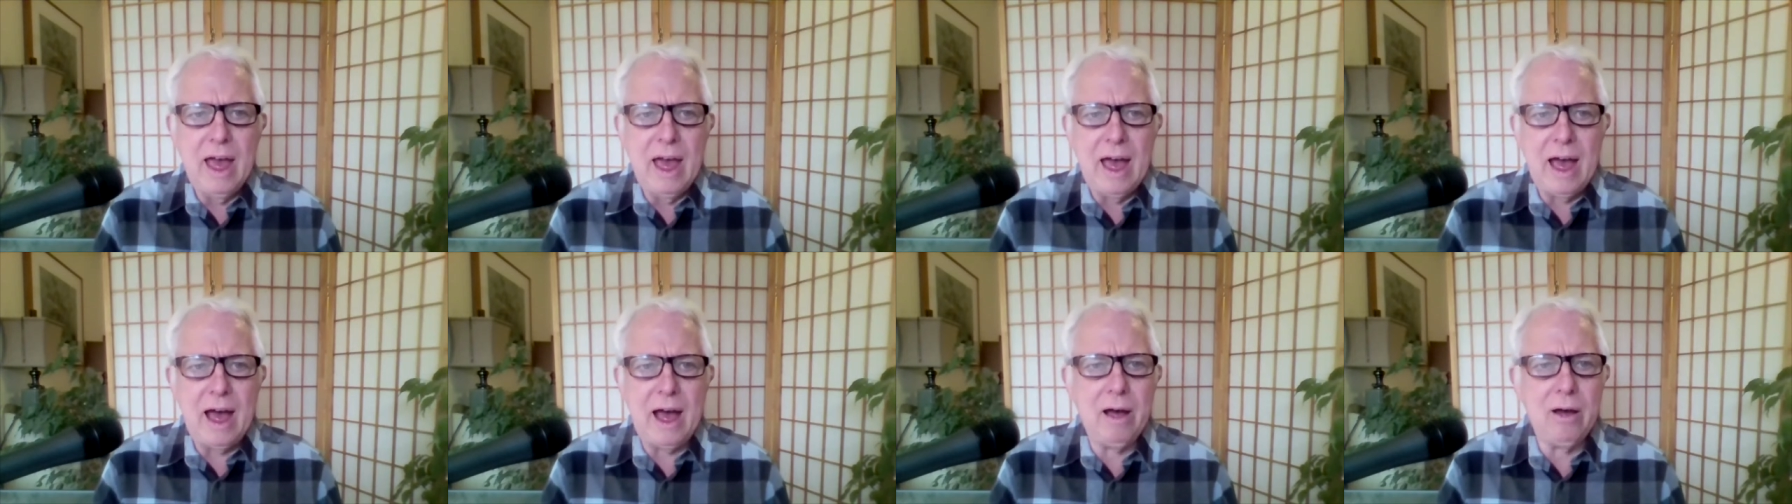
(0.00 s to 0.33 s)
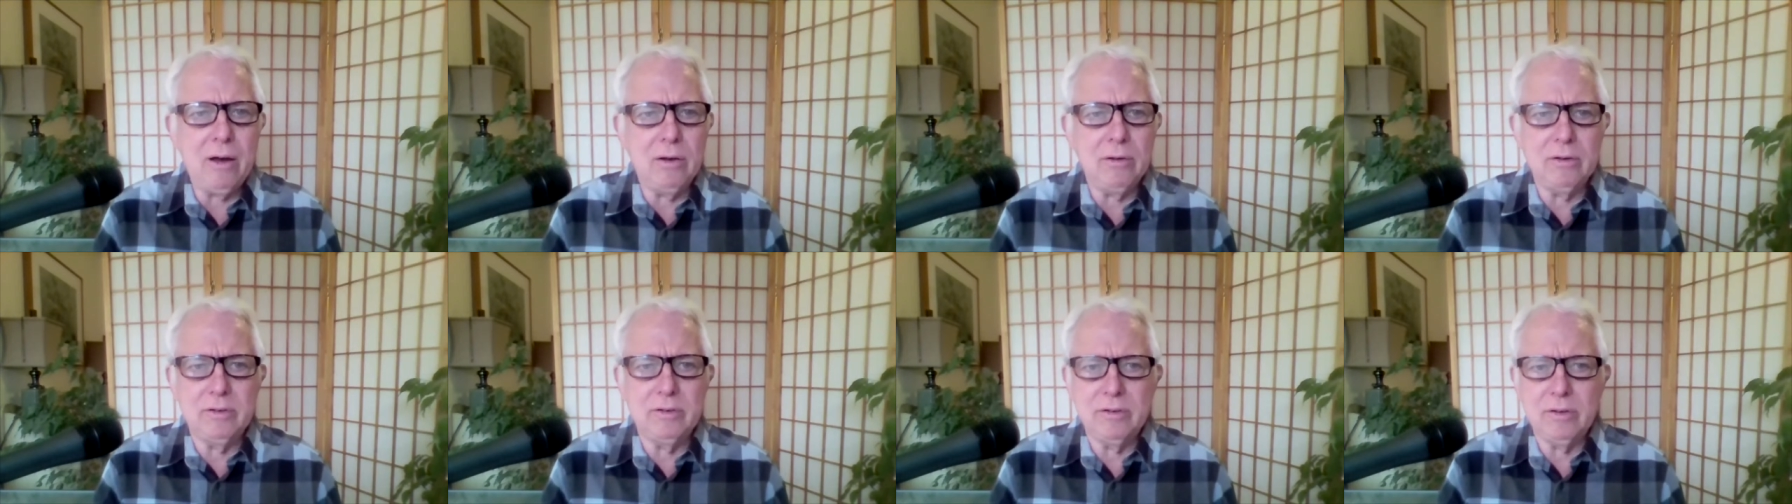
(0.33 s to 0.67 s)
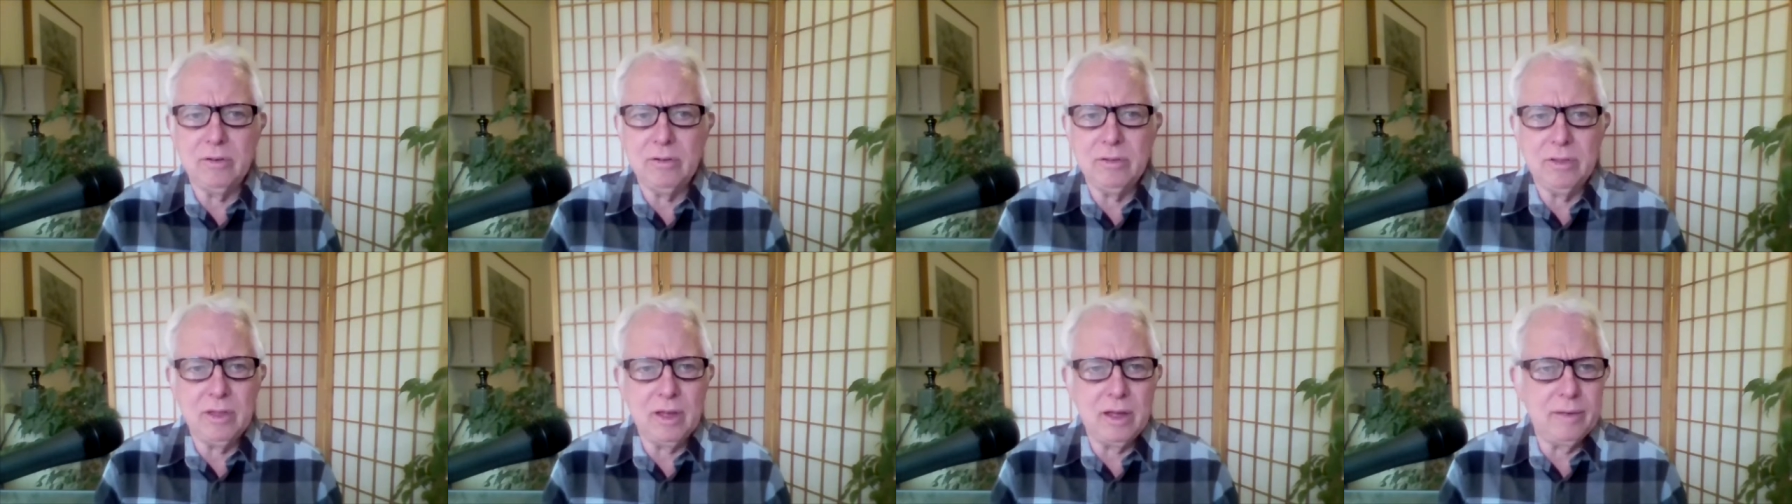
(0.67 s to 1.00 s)
how
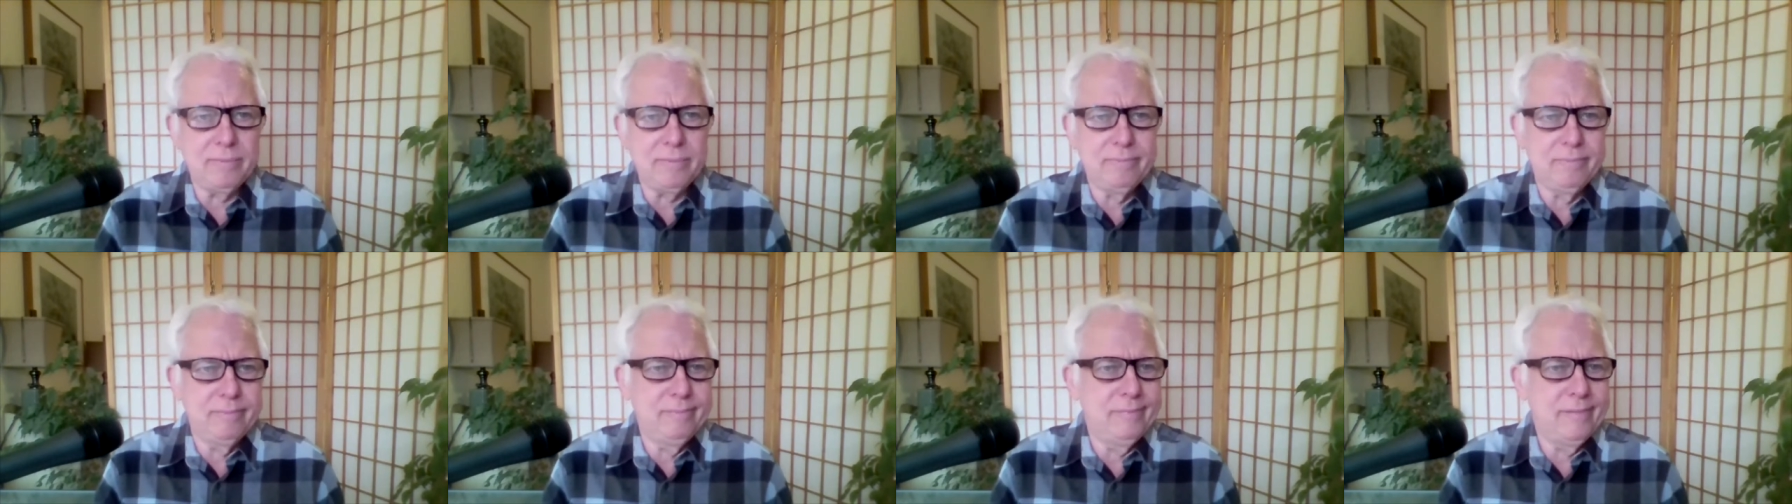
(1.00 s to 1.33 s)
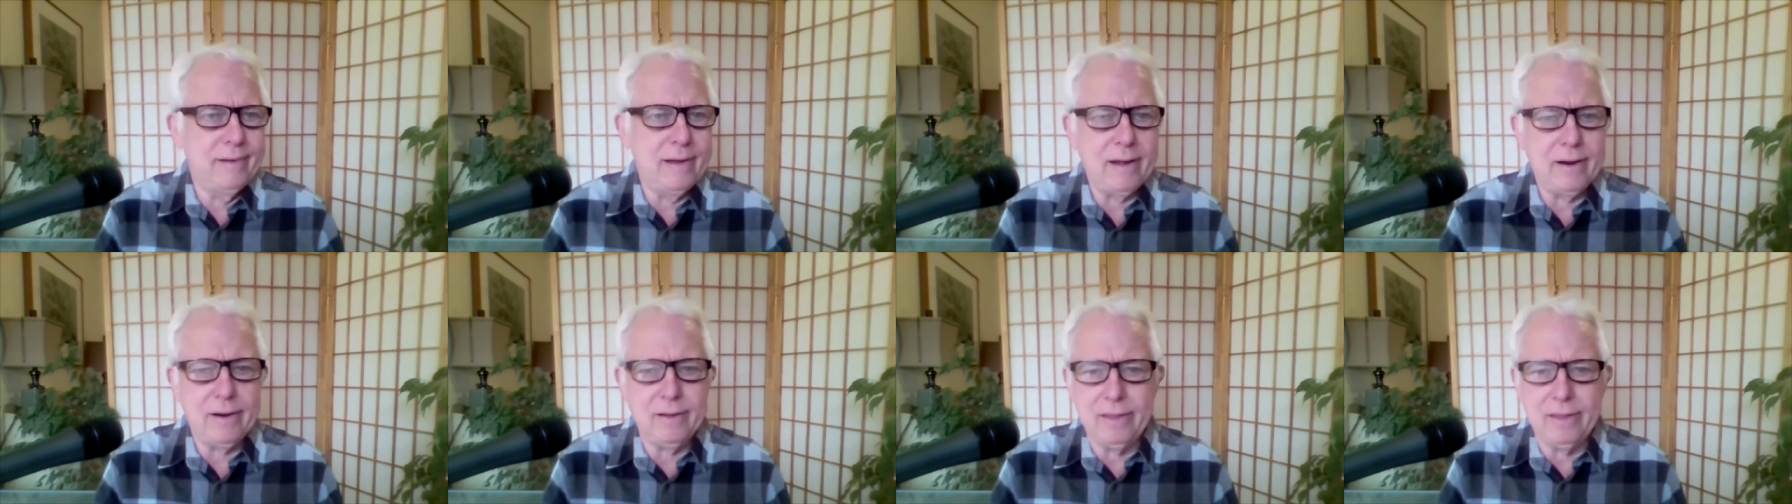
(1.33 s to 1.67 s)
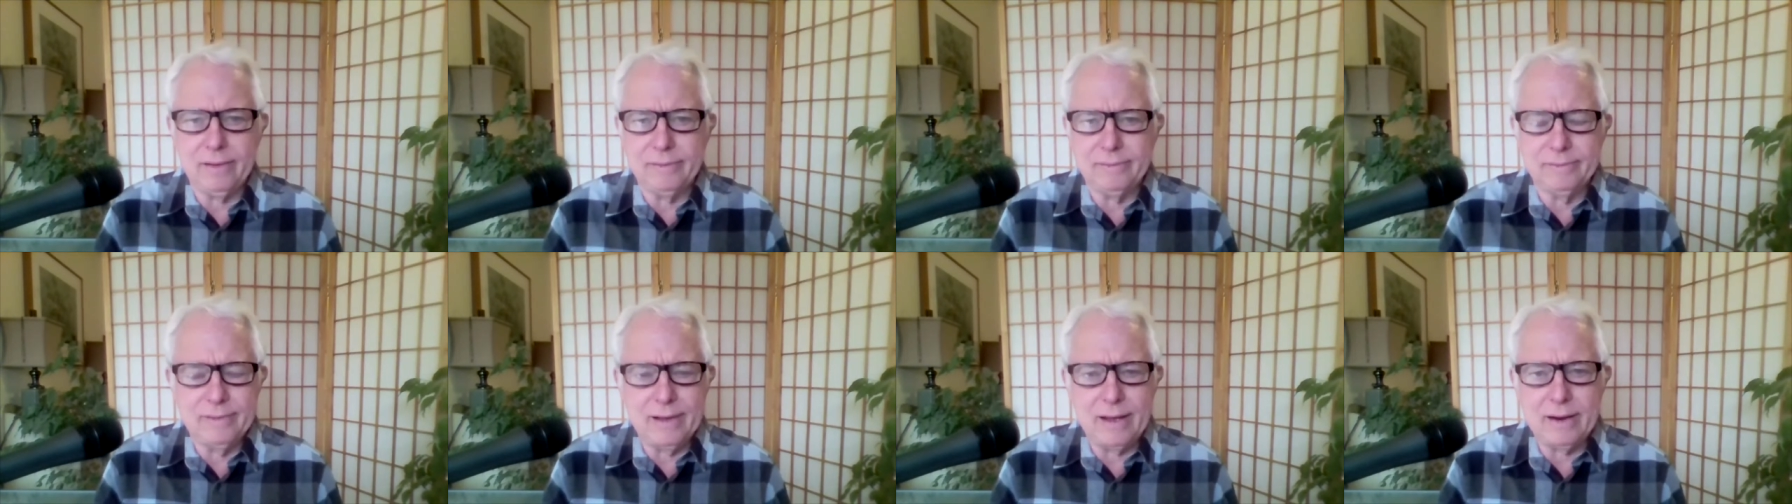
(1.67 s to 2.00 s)
do the how
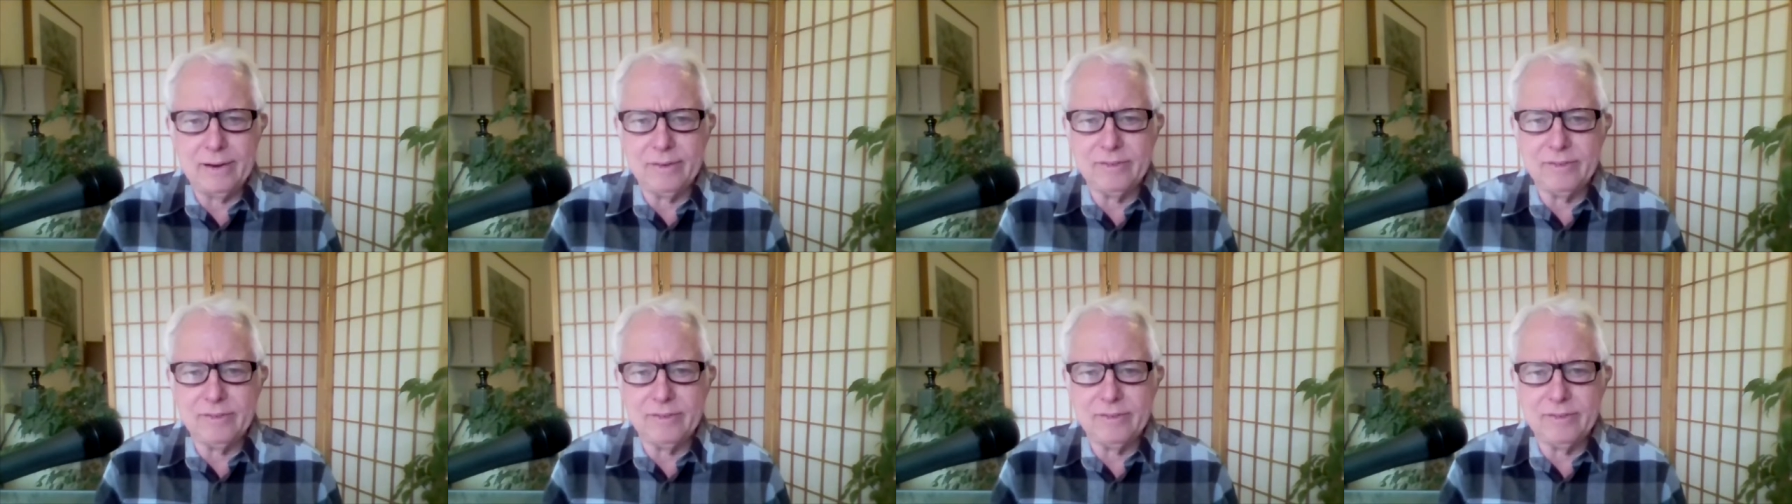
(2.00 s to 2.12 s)
do the how